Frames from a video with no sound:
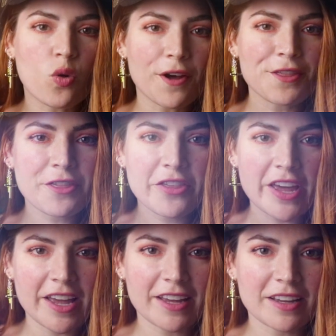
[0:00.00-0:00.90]
one
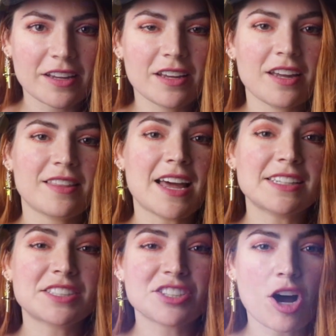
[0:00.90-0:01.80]
thing that
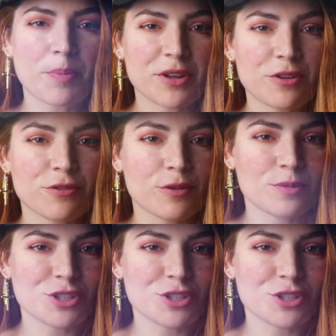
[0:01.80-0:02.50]
is stopping you from